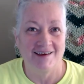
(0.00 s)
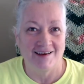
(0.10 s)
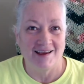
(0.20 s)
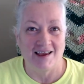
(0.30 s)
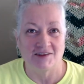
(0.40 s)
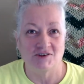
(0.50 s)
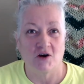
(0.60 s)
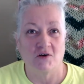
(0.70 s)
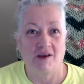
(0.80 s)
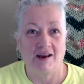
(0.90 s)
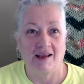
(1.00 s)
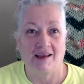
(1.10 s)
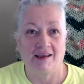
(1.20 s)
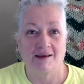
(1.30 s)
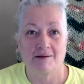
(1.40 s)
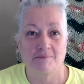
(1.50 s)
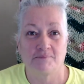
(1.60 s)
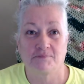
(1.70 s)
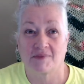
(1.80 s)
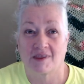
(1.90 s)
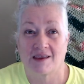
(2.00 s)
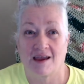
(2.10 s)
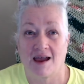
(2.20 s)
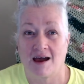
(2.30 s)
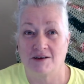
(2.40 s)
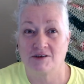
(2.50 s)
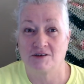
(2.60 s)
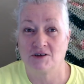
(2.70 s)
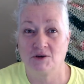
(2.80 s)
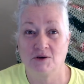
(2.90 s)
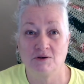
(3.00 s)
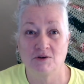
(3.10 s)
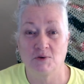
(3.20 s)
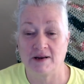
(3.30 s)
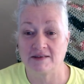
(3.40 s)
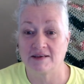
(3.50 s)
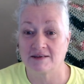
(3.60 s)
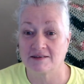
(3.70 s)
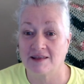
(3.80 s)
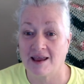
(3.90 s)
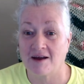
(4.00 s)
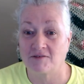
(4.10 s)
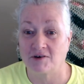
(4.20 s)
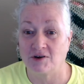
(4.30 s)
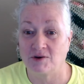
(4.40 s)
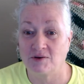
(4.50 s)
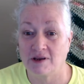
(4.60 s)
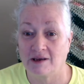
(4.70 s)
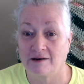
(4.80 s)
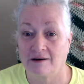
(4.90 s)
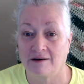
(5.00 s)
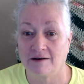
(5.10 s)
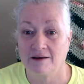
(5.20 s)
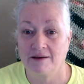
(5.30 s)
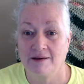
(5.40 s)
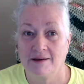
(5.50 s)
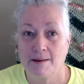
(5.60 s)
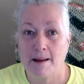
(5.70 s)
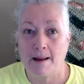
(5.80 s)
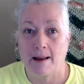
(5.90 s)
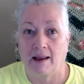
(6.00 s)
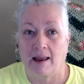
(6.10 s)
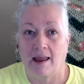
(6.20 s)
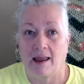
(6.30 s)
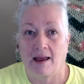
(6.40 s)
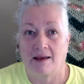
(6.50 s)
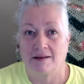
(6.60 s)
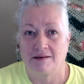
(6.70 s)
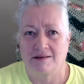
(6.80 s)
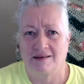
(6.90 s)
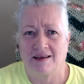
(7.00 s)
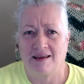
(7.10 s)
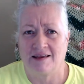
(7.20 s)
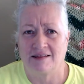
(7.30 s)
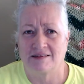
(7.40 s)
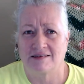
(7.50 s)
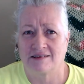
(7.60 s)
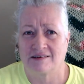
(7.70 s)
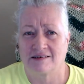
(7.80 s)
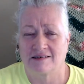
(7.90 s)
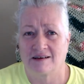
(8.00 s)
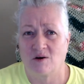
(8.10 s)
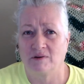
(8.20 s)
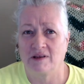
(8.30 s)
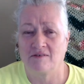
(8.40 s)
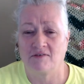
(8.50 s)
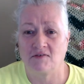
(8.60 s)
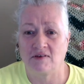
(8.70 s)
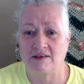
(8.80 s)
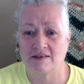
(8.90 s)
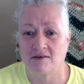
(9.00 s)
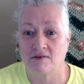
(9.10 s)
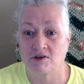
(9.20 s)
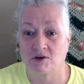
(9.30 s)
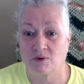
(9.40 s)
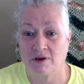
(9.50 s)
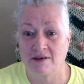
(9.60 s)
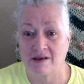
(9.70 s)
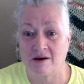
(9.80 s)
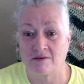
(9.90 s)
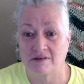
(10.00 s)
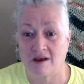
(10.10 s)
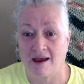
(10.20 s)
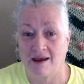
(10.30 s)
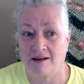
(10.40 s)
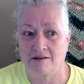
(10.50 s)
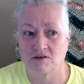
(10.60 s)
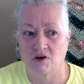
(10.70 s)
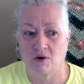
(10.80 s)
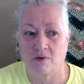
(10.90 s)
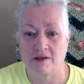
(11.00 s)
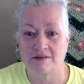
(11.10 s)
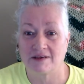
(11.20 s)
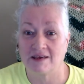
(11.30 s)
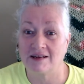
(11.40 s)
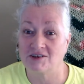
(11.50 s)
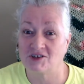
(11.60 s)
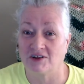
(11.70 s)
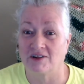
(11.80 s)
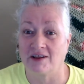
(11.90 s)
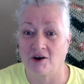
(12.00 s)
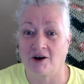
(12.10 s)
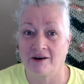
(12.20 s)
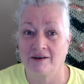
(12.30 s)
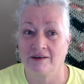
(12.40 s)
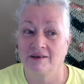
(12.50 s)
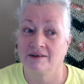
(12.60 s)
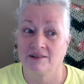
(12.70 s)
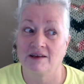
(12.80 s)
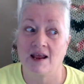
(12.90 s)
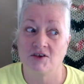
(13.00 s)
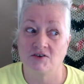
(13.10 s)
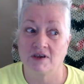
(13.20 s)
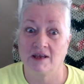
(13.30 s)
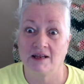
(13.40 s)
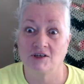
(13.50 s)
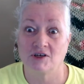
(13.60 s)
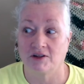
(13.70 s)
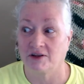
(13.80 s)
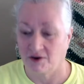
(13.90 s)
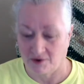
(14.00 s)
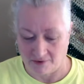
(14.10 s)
It's already 2:26 in the afternoon here, and it's only 57 degrees outside, so it's getting chillier. The days are getting chillier.